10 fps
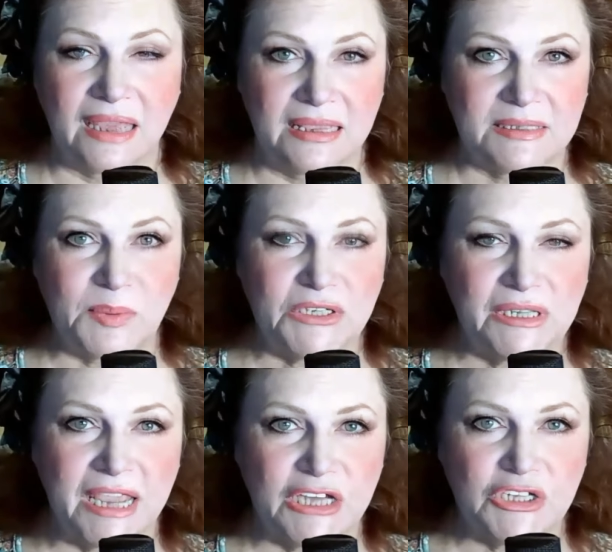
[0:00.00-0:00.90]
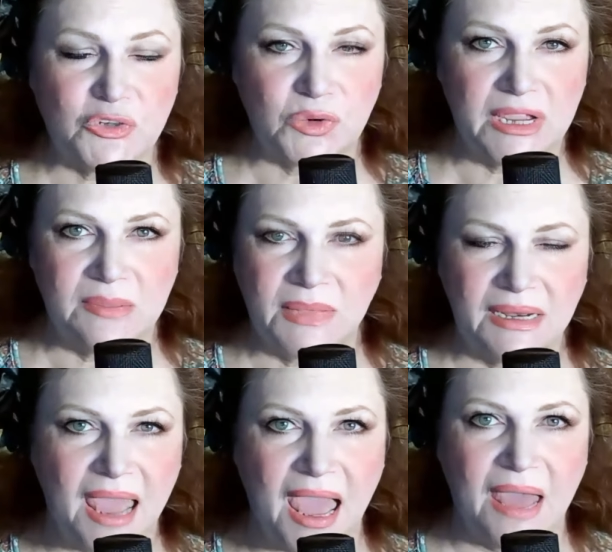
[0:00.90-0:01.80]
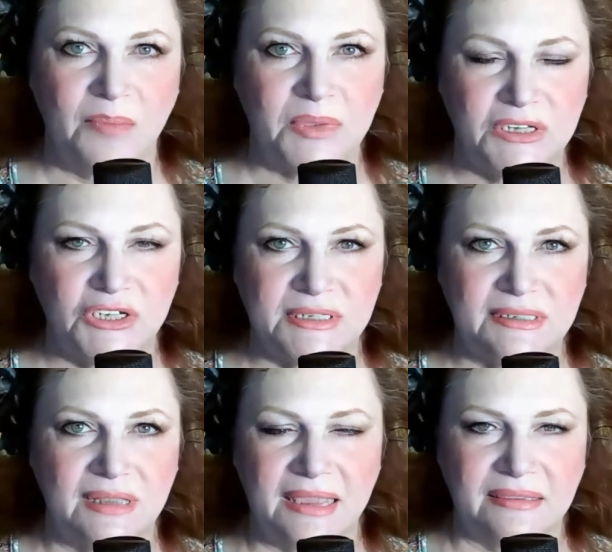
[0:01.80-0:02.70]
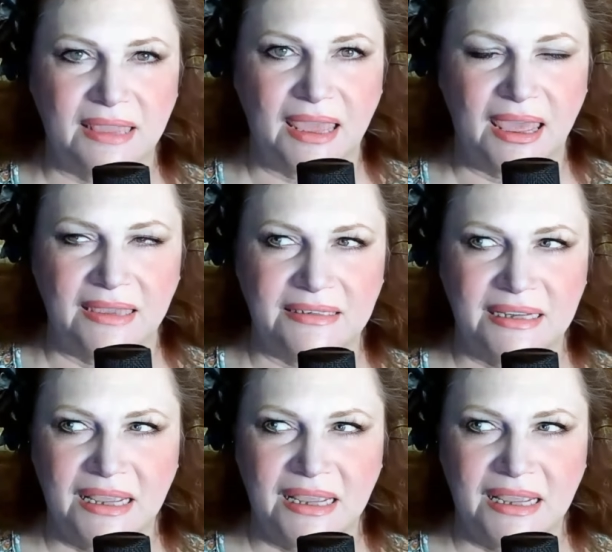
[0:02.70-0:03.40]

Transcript: especially a dream, and it happened just like that.